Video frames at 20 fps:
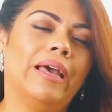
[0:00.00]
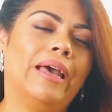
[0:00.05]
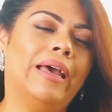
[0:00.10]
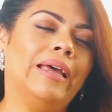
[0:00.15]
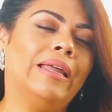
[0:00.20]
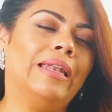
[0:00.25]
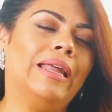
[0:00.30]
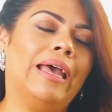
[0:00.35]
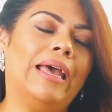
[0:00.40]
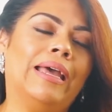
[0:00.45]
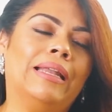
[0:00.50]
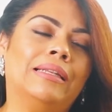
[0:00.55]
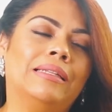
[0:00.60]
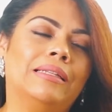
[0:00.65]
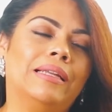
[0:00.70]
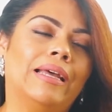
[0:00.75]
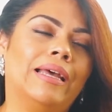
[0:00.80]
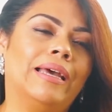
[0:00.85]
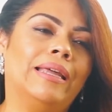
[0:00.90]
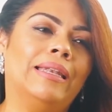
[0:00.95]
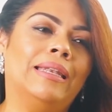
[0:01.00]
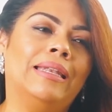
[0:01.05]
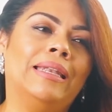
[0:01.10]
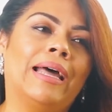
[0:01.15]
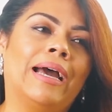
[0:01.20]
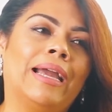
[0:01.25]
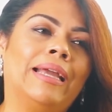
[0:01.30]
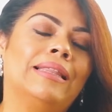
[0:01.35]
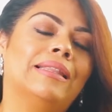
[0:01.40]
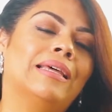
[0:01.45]
and
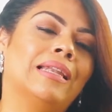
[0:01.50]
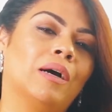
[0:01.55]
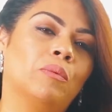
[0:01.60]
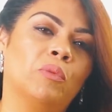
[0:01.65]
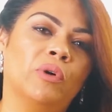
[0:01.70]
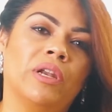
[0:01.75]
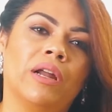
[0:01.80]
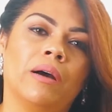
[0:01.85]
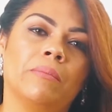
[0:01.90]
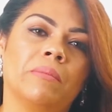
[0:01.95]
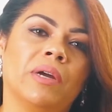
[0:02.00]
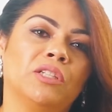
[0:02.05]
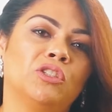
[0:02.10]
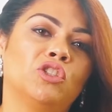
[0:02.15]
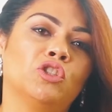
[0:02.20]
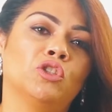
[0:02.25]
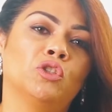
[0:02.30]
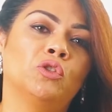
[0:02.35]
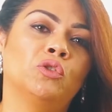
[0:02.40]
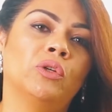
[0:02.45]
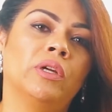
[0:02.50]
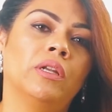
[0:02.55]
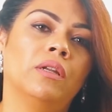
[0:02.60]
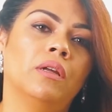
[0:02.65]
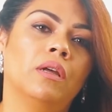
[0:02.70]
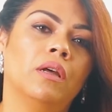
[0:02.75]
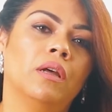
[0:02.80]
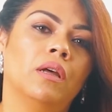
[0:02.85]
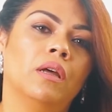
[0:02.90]
night that I'm without my children,